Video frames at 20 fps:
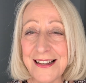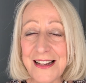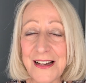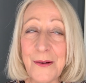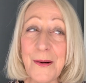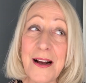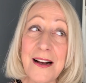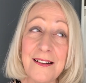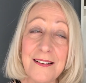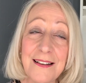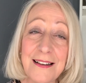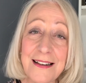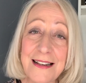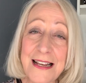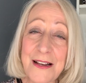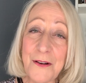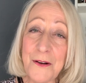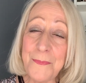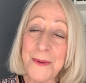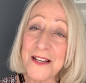Well,
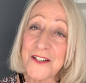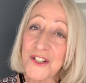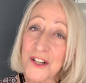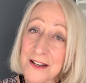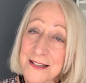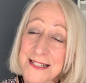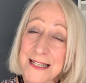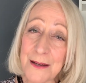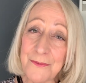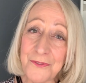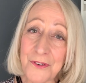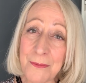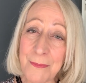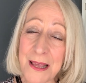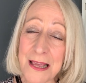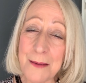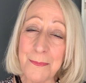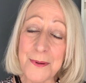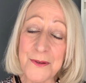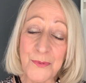it would be a toss-up for
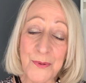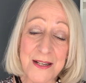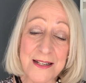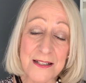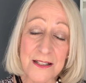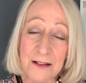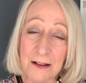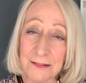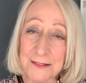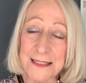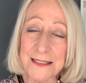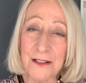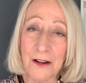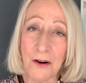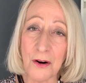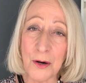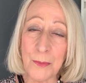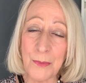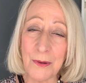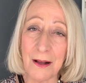me between salted
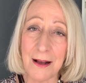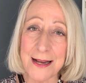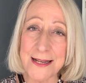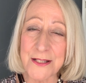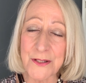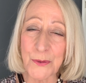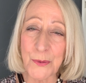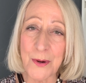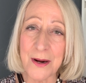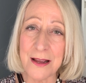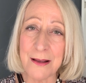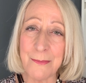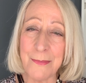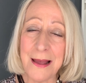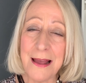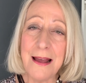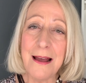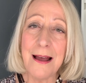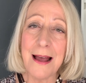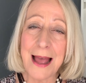caramel ice cream
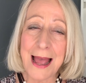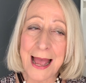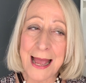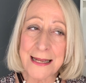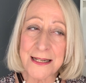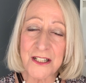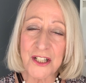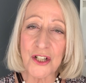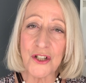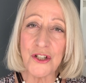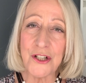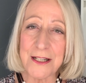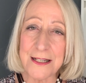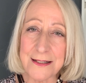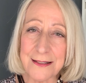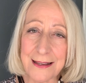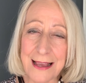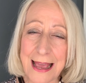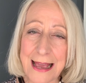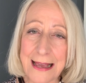and
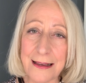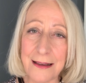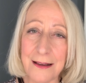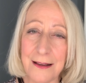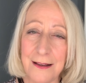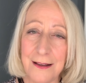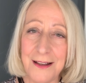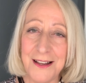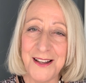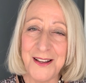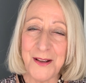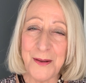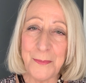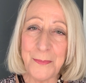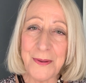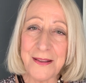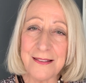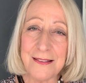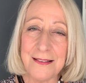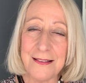cheesecake.
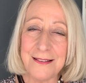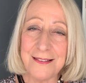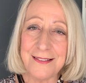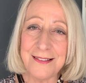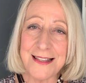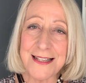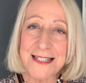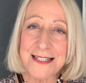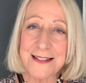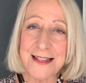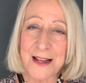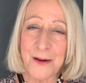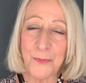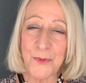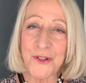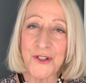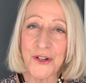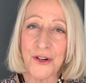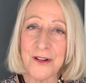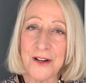But this then
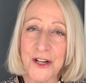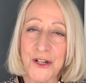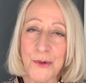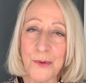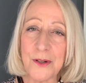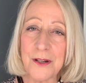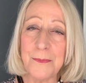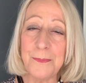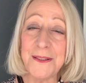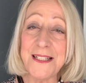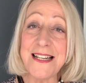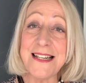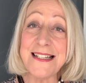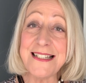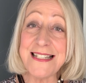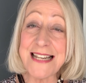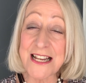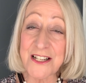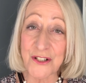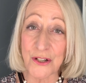would turn into a
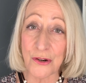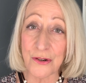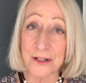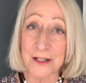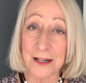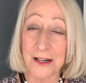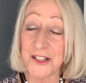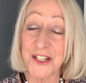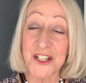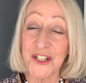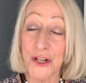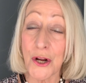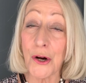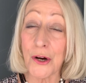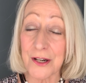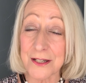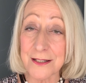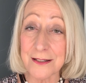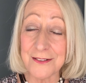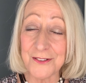complete desert, a
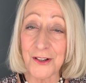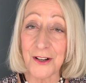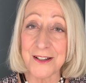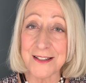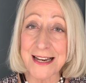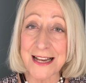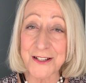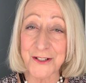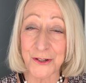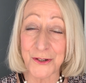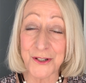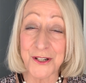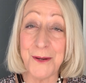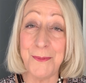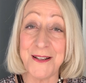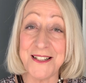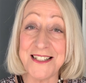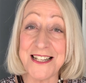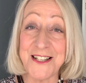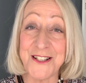dessert, not desert,
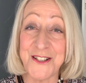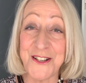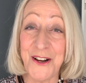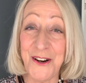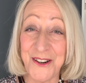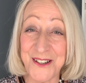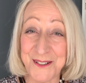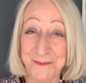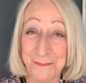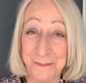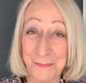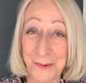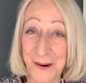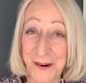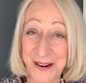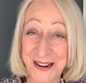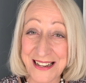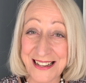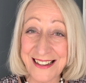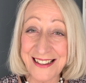but dessert
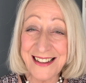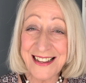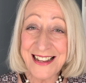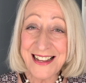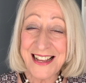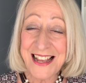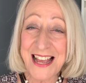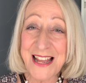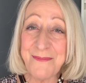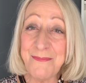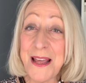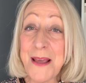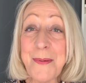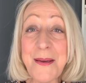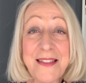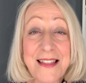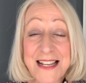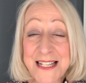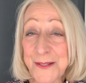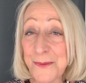party. And
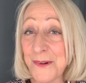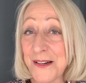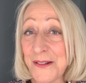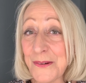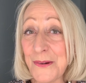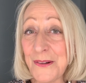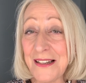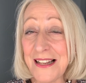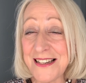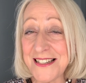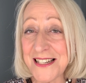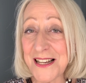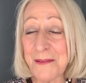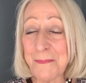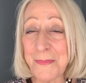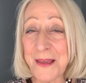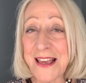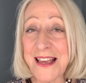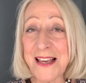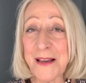maybe that's what it will end
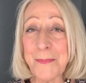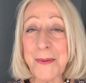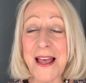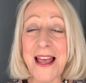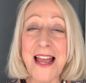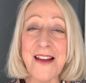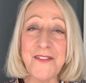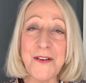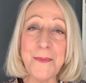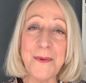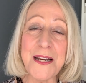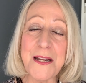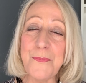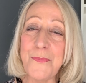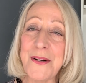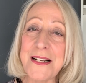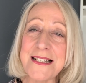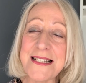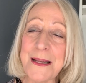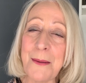up being. But everybody
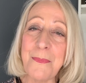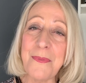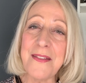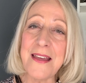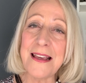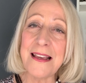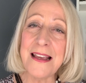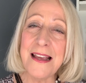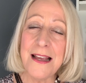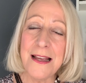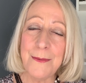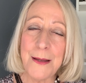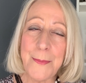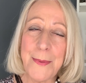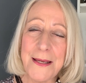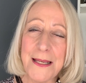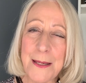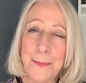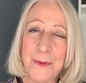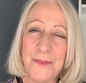brings something,
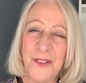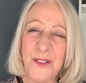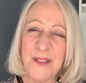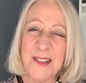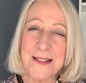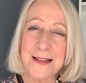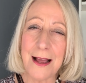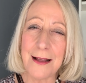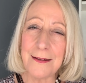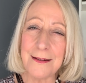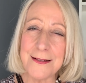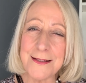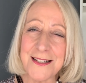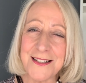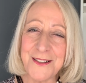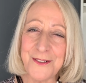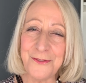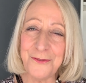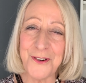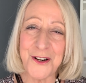maybe keep a few salads
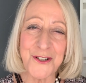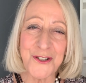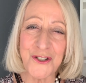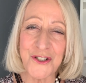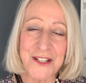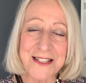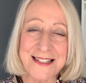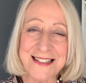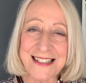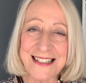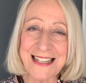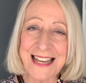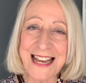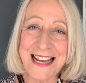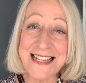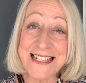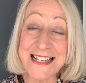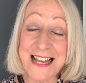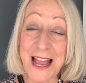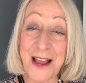in the fridge just in
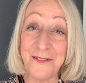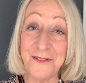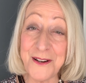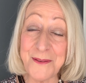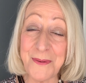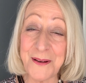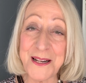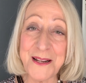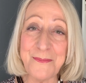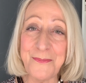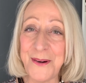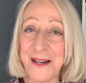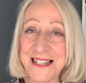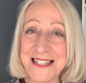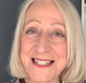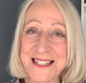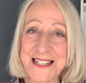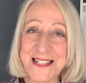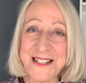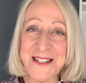case everybody
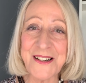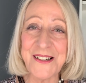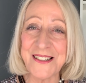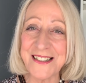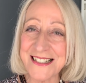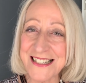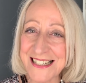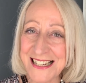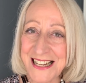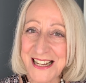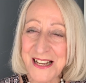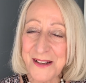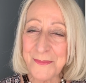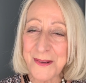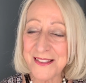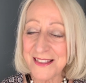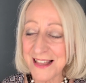brings dessert. But